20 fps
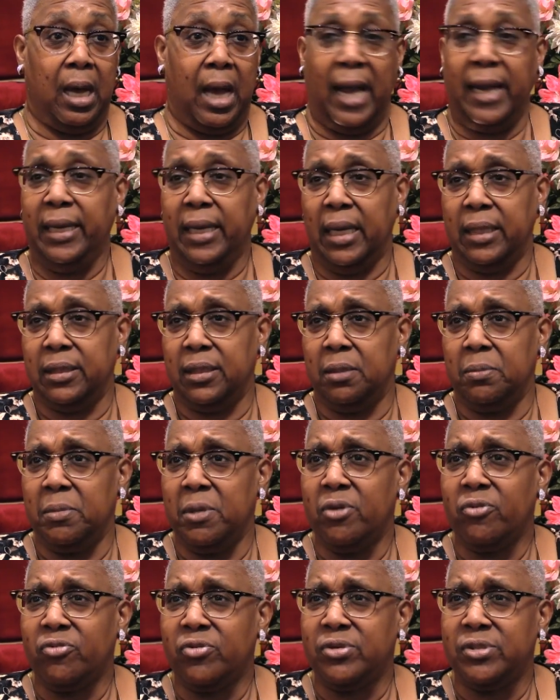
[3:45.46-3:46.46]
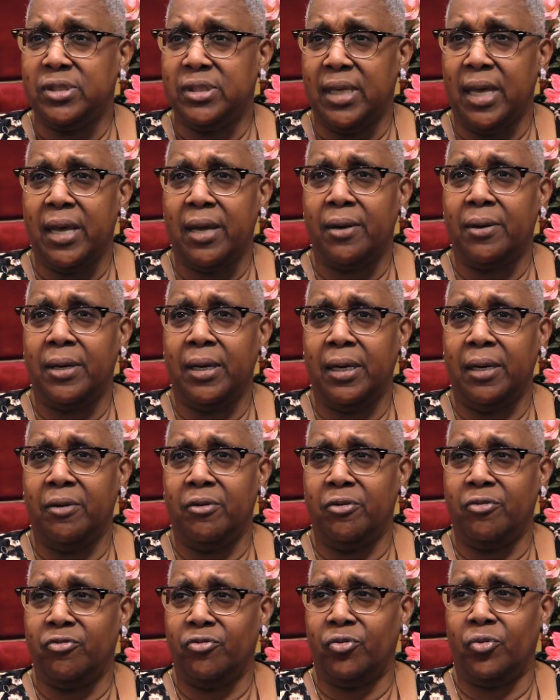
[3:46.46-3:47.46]
I got them every
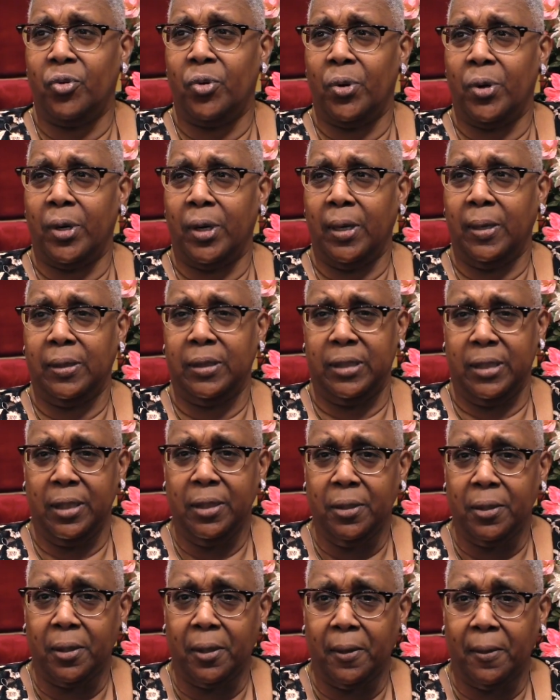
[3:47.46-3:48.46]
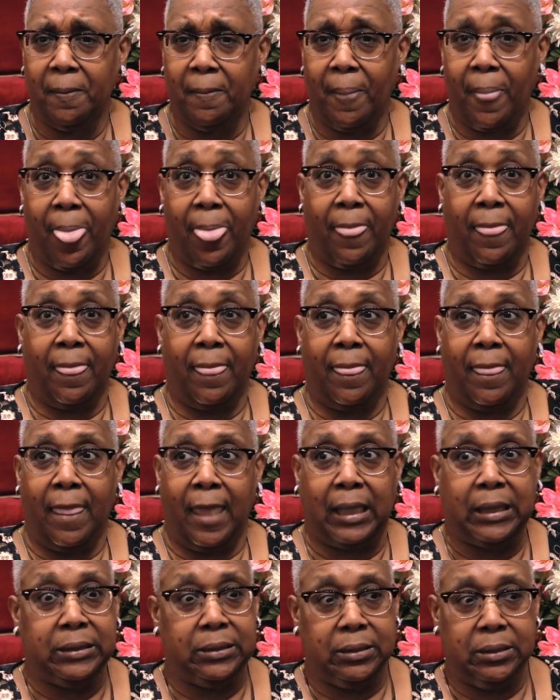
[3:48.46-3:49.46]
Saturday for dinner.
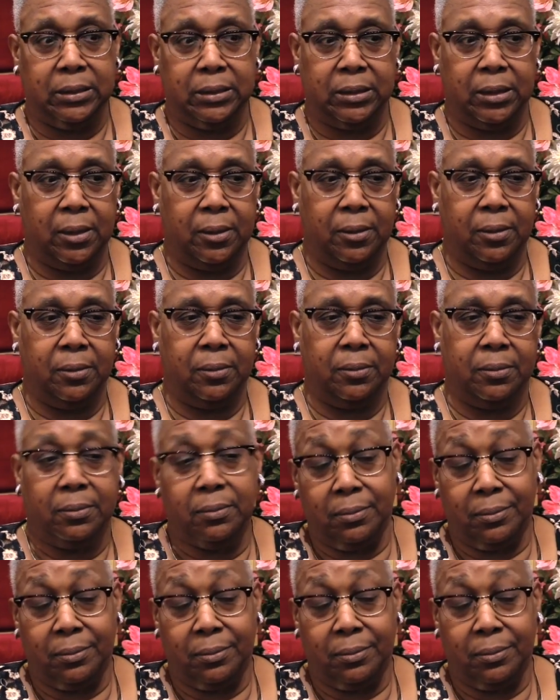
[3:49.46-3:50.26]
So,